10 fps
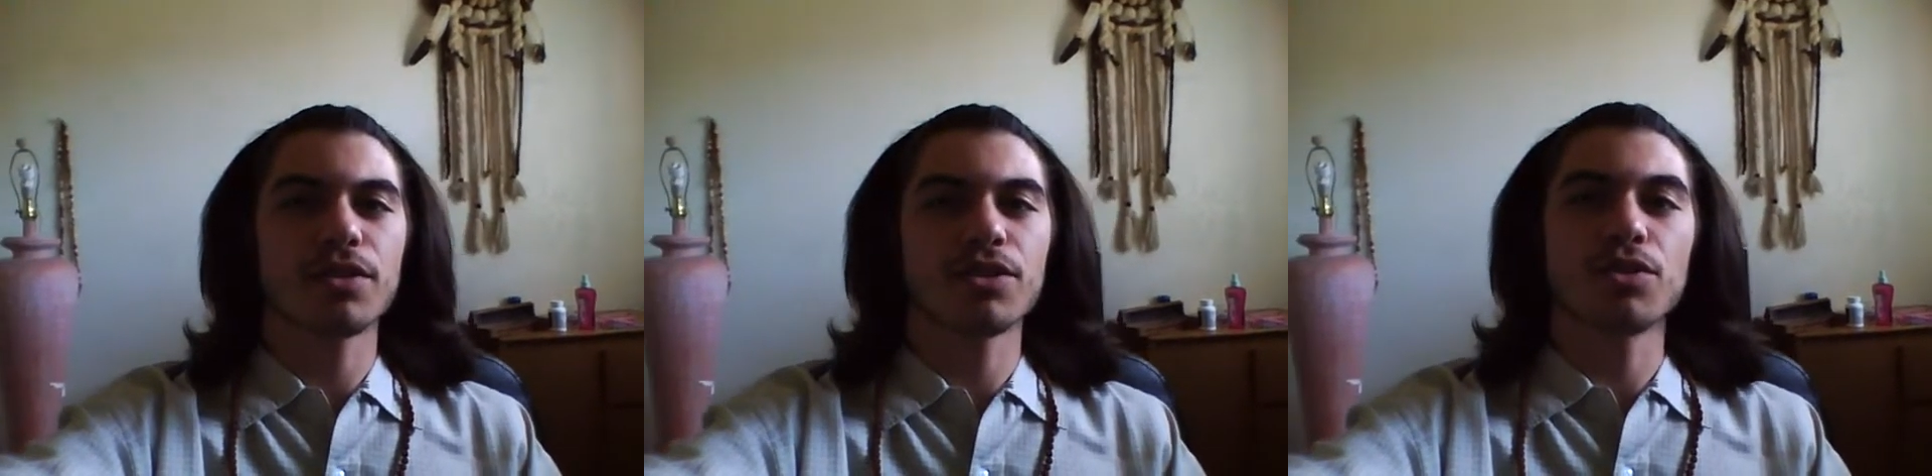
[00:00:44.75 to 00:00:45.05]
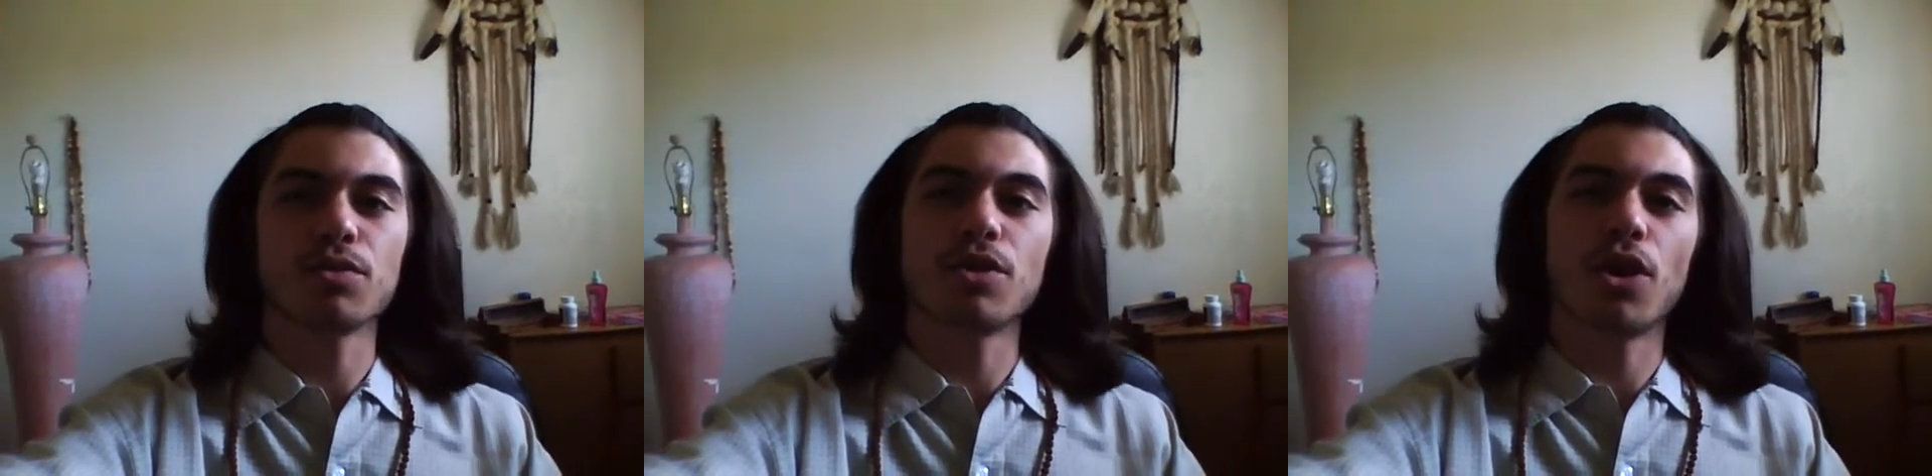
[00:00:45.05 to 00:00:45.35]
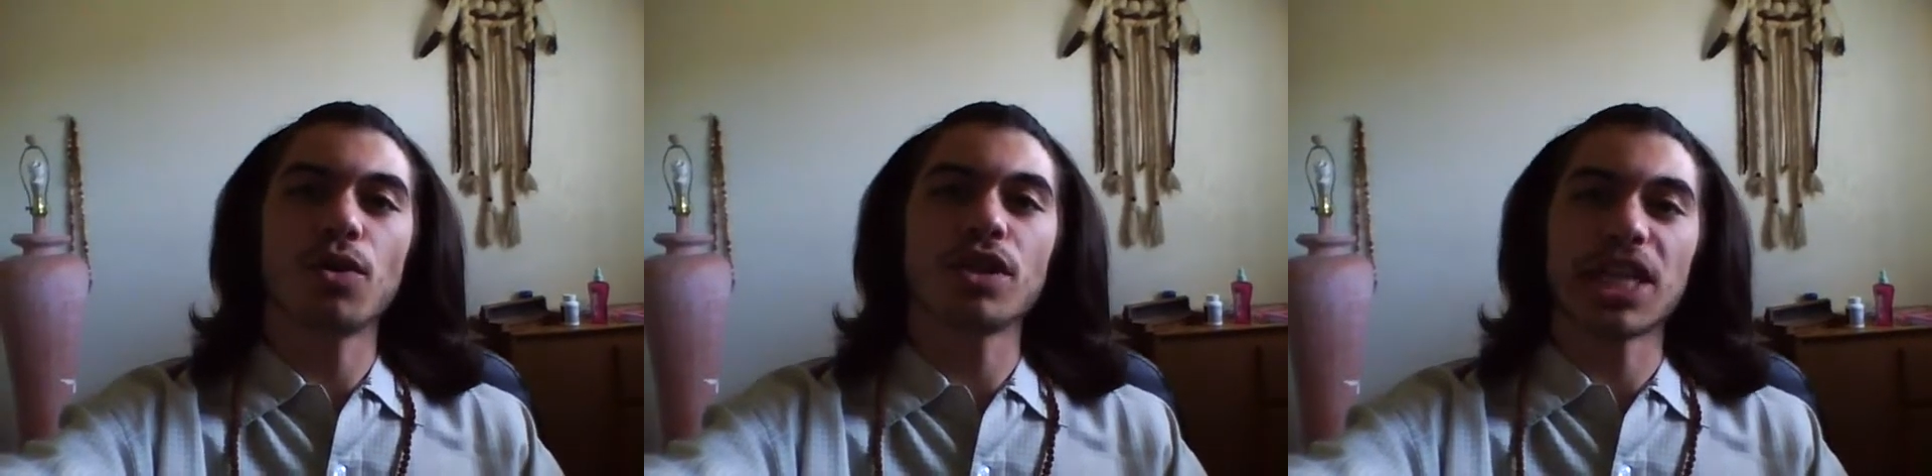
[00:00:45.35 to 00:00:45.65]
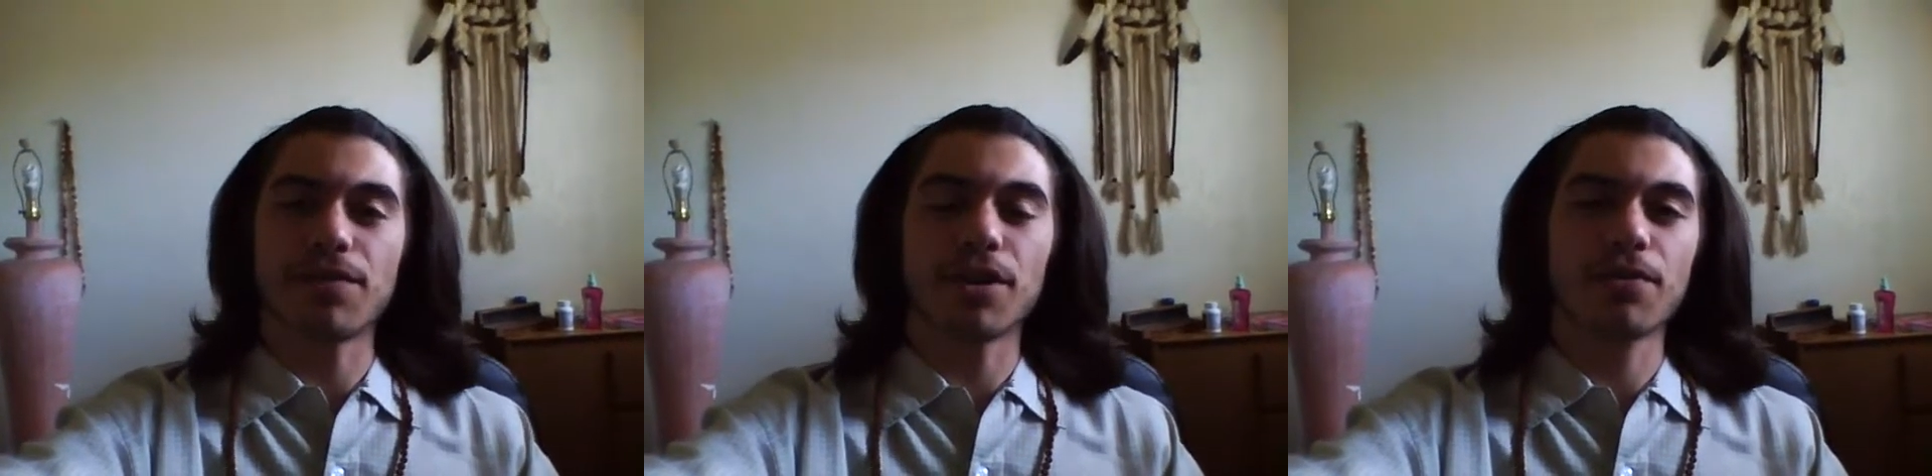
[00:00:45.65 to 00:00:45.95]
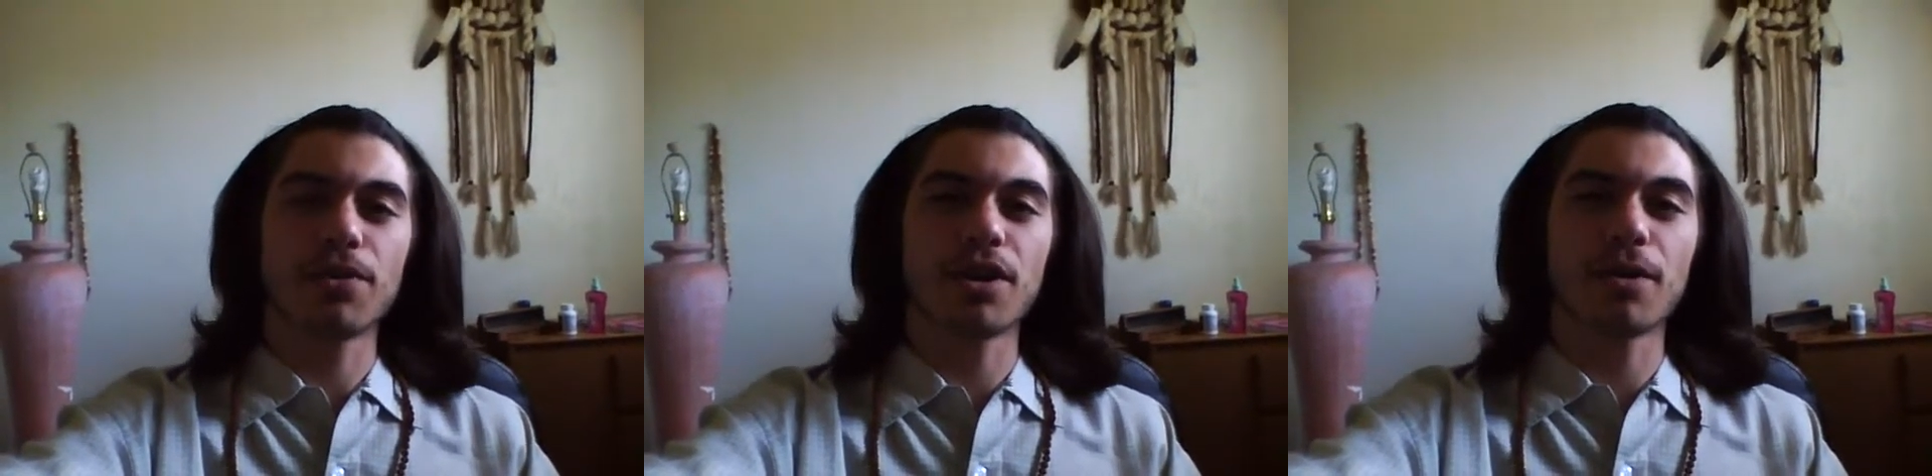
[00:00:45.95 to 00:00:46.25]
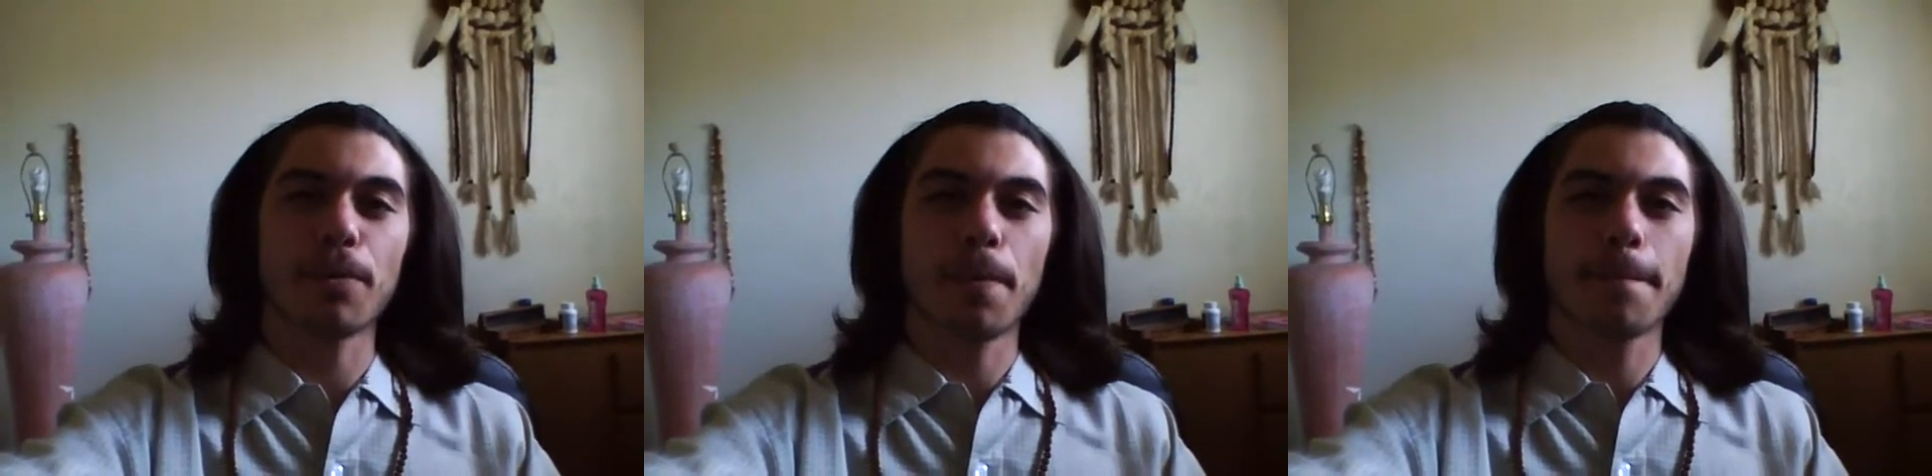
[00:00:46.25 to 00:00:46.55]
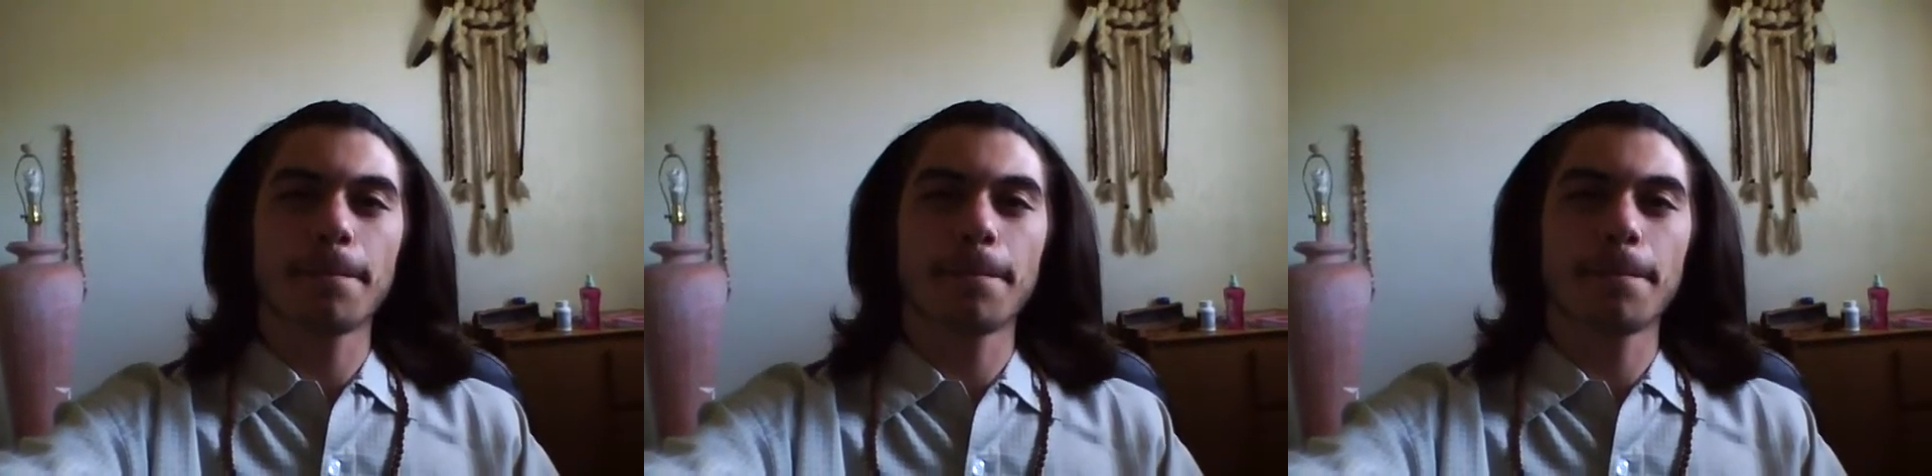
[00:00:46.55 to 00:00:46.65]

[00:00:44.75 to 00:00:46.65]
you go and live on a farm,